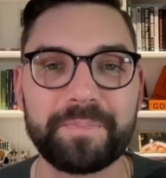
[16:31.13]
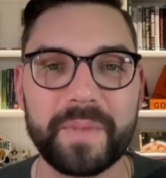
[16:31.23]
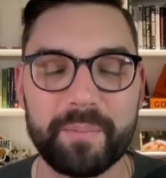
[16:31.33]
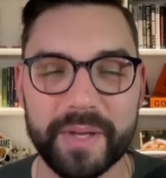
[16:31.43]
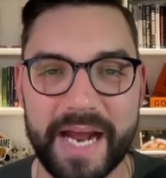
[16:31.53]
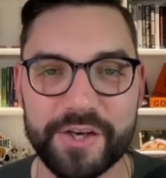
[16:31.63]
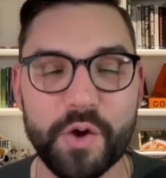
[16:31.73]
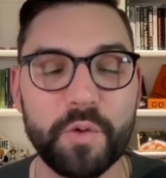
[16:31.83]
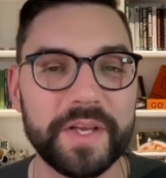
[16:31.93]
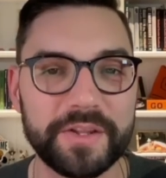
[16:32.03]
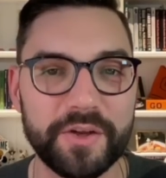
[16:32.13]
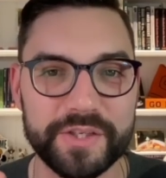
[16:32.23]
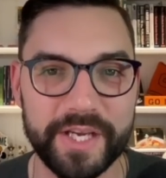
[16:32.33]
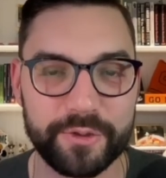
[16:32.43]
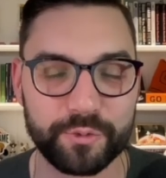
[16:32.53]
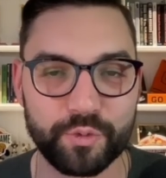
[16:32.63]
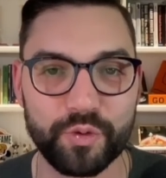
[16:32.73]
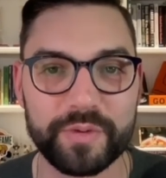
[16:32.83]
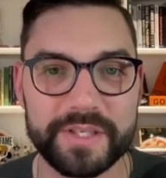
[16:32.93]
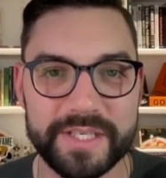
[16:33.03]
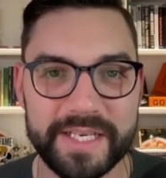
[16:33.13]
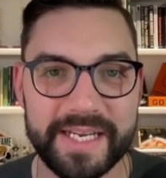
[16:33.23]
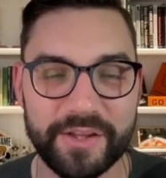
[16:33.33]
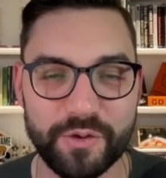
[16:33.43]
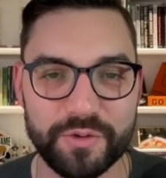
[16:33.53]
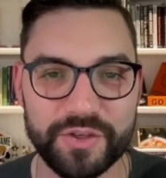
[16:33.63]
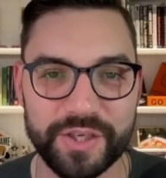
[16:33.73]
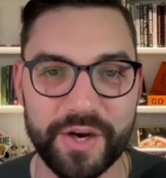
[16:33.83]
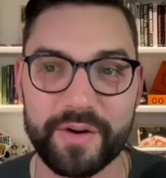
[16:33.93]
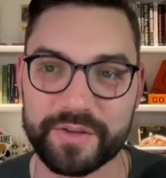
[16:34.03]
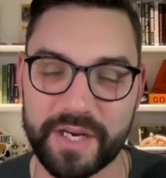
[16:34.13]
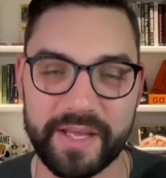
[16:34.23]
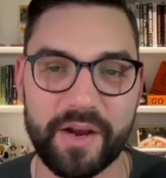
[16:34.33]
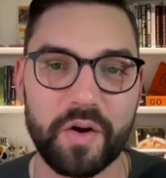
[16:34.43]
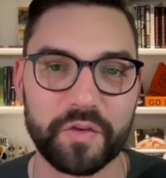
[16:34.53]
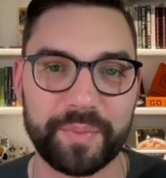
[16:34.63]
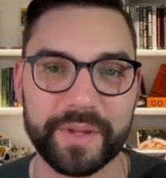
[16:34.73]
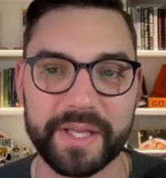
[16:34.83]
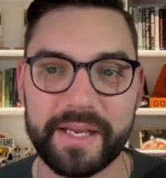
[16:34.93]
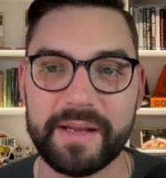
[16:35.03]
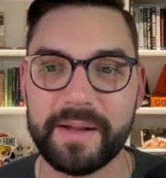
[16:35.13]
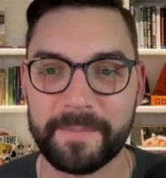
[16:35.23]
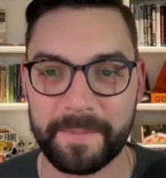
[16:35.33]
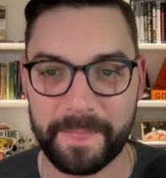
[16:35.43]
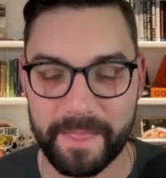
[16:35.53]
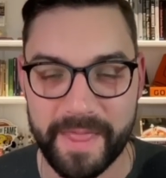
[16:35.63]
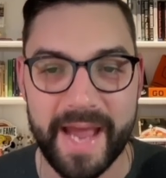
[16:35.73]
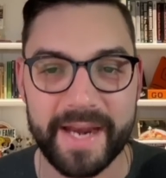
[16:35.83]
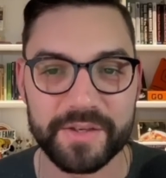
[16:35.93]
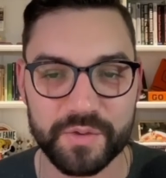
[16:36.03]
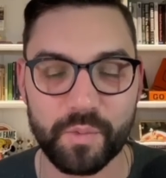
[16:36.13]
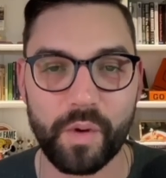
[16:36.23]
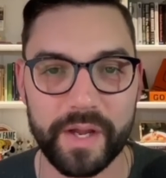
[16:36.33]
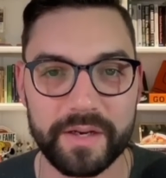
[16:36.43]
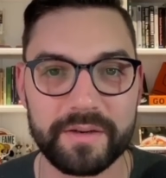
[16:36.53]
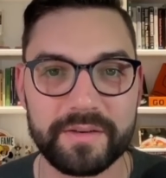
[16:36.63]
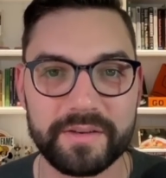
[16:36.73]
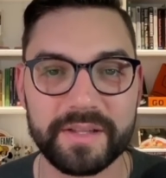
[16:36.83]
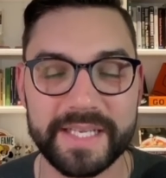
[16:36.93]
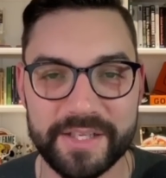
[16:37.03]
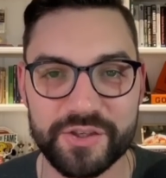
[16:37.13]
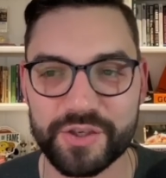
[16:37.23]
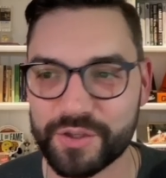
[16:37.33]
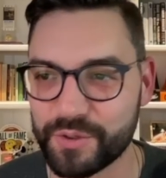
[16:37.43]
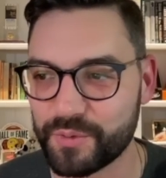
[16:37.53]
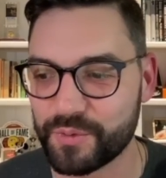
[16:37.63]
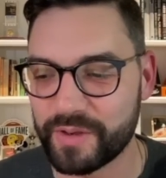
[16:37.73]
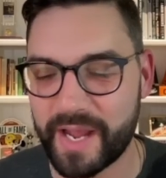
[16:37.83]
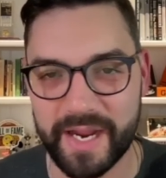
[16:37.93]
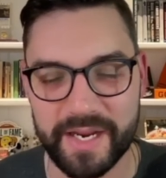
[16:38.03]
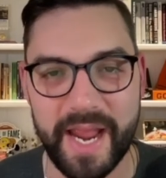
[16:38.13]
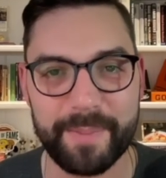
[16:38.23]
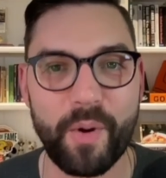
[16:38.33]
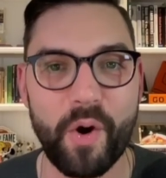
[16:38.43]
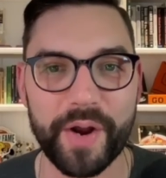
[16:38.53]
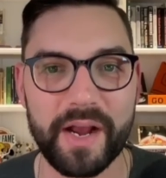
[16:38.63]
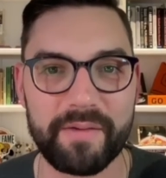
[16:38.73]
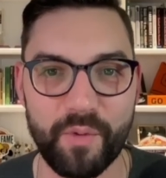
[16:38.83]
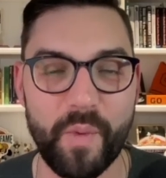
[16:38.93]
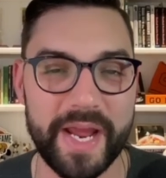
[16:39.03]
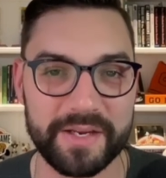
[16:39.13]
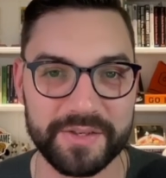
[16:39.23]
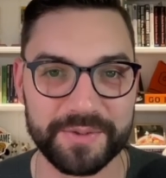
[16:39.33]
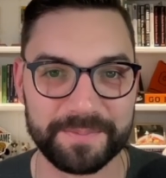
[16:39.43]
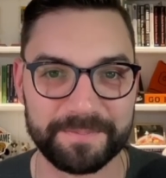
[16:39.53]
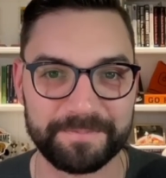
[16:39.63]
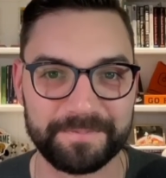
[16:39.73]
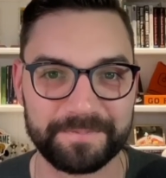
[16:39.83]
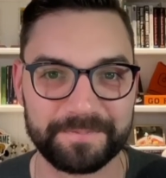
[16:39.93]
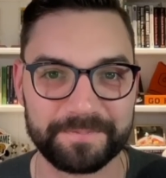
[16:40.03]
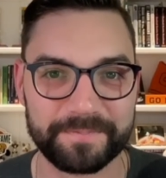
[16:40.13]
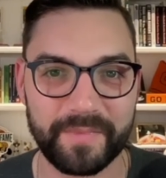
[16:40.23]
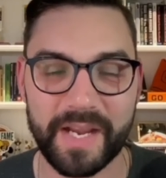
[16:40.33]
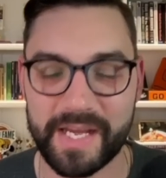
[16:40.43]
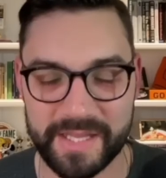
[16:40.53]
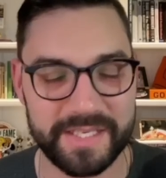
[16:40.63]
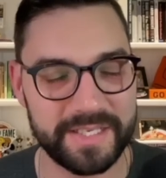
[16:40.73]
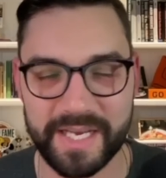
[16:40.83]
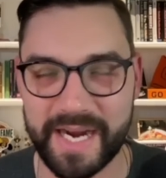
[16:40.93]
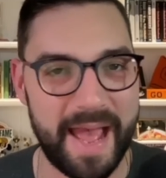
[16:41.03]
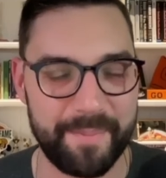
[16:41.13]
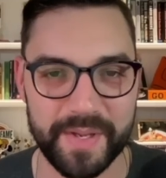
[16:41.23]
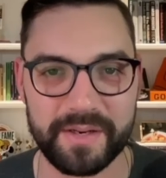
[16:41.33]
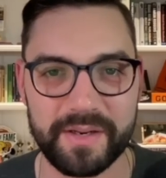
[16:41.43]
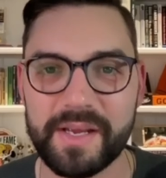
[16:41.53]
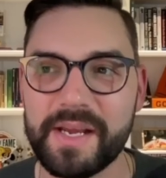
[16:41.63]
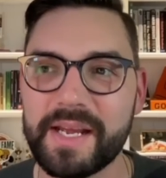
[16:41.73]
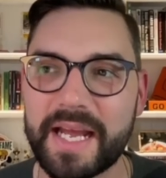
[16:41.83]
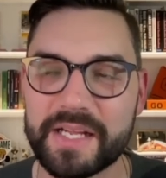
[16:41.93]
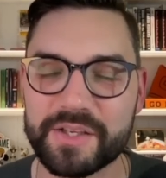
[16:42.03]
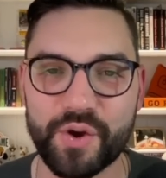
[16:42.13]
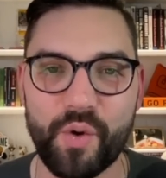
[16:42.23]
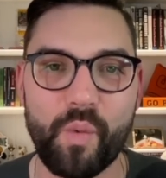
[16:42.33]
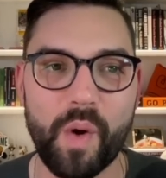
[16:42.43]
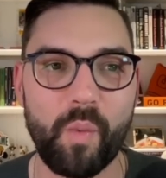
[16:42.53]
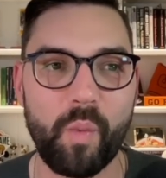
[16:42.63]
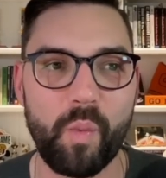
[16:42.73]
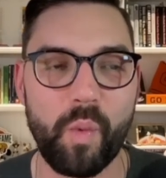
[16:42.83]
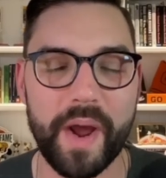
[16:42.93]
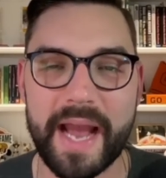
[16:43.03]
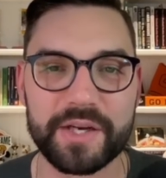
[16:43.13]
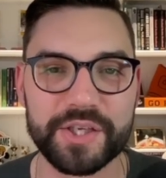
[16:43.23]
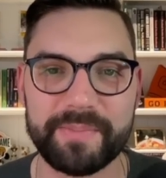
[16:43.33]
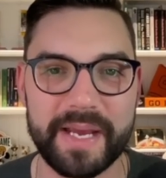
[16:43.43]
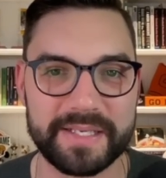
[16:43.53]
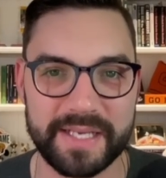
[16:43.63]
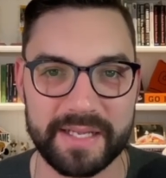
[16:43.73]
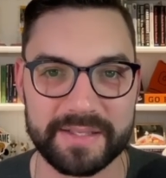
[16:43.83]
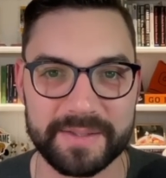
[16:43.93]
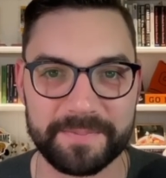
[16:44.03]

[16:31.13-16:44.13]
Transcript: But I don't think there is a congruency in those scenarios. And I think ultimately that is what leads to a parting of the ways. I think this is going to happen. And so, well, what actually makes sense?